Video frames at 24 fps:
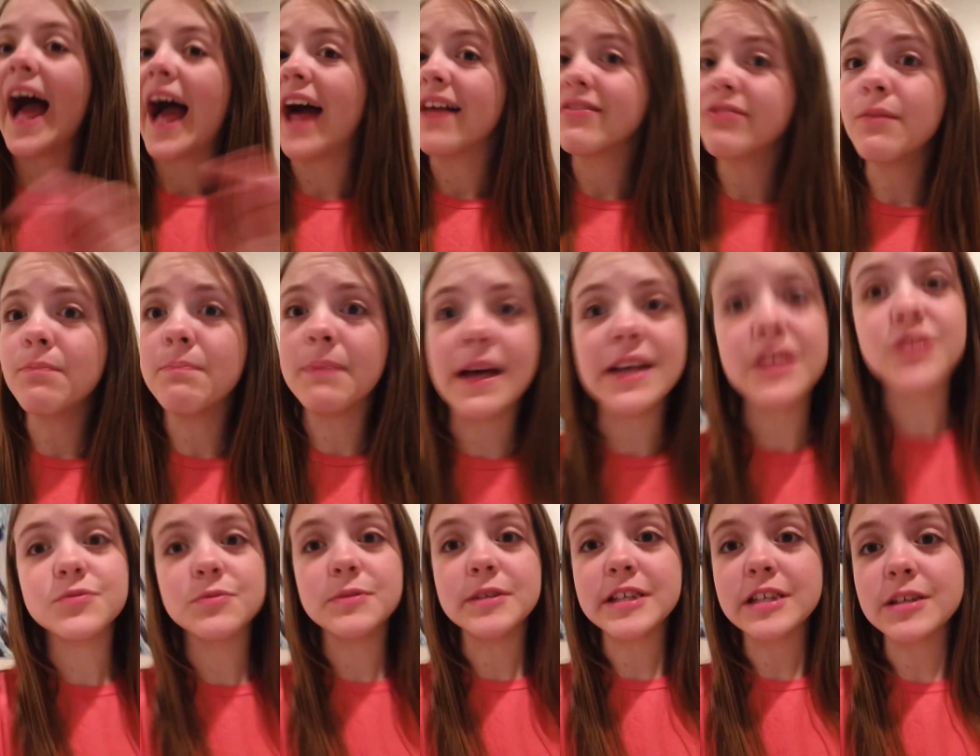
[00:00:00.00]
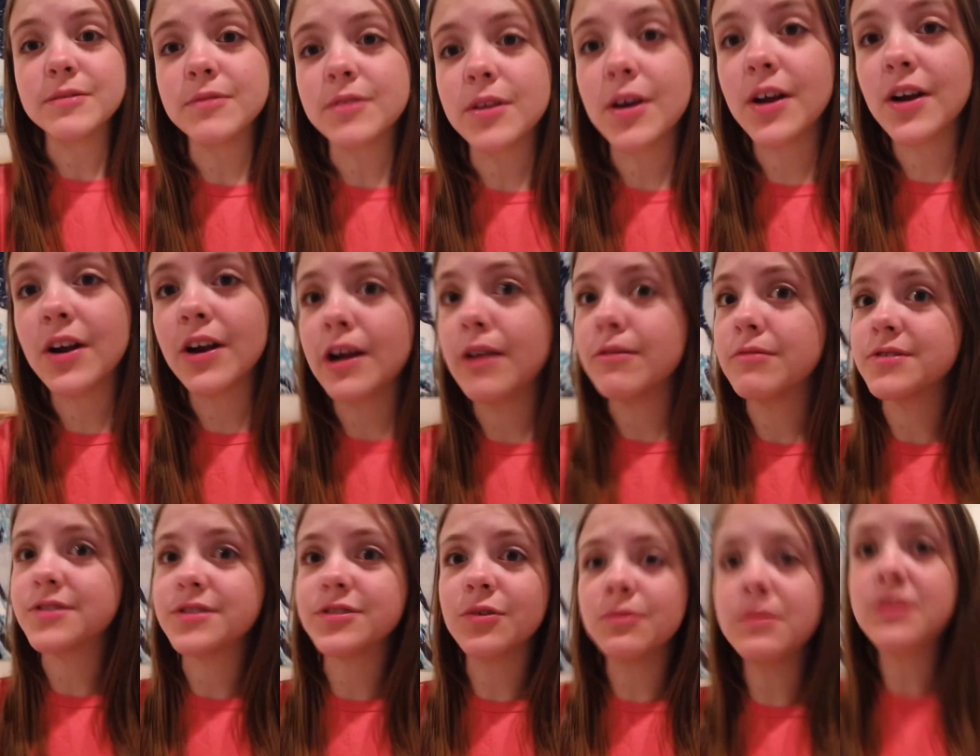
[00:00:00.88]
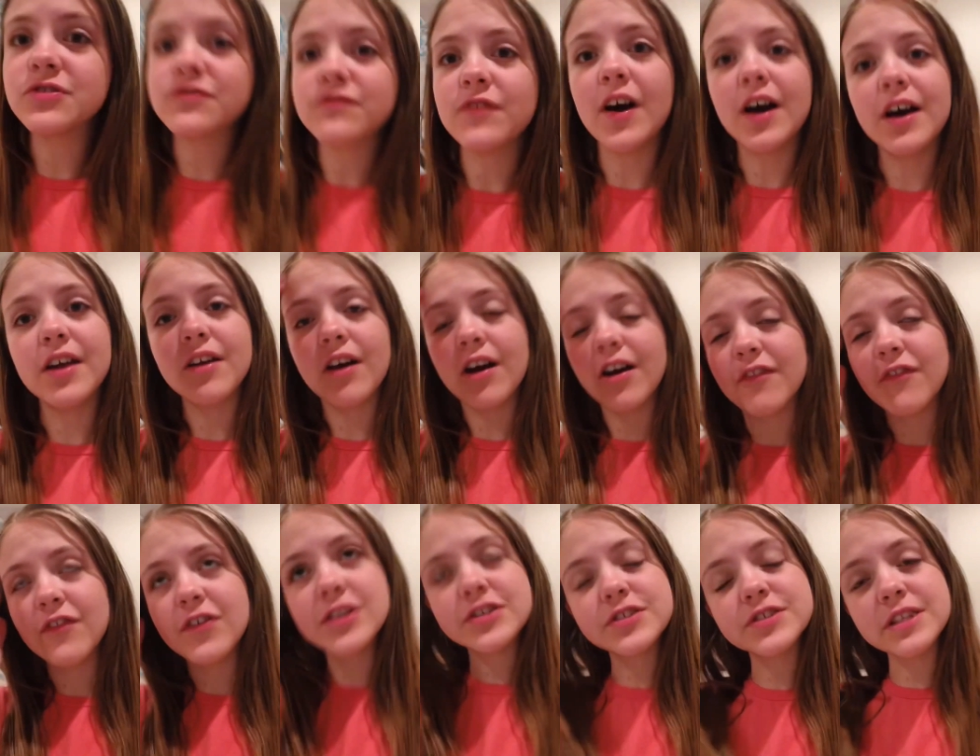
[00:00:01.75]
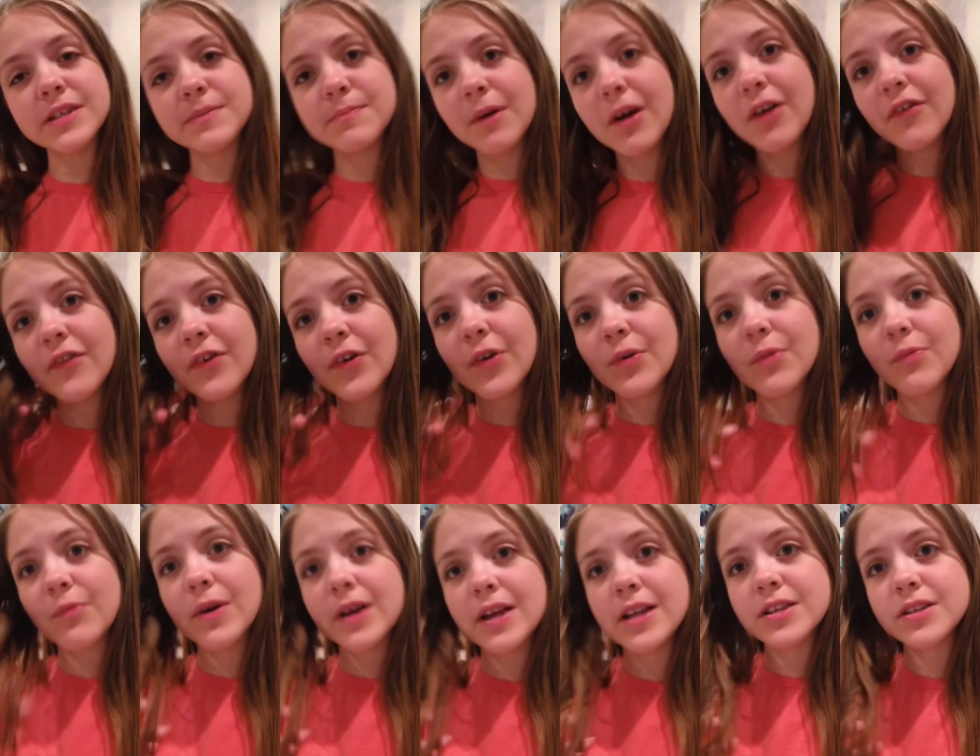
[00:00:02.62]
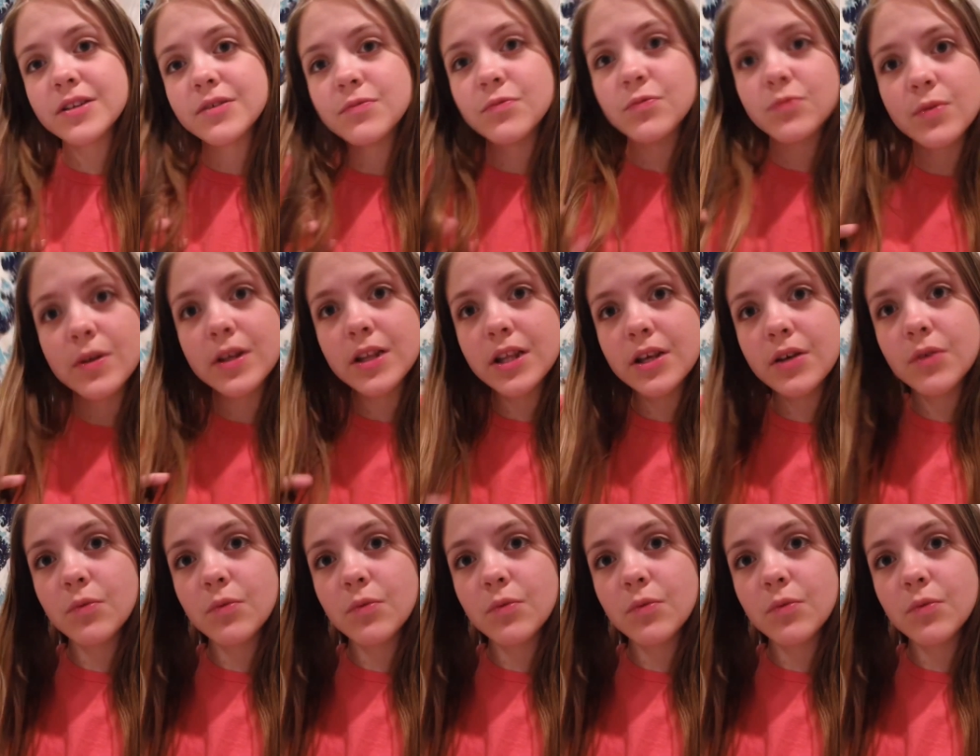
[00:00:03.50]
had the best weekend with her. It was so much fun. Our first sleepover went really